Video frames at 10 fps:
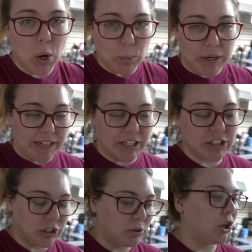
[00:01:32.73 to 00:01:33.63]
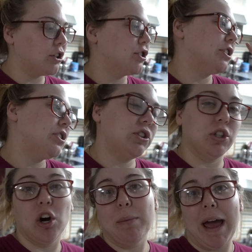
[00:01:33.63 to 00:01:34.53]
we needed to do laundry
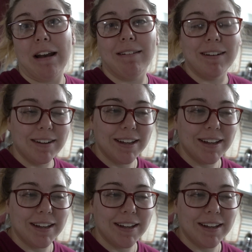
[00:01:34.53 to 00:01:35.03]
so bad.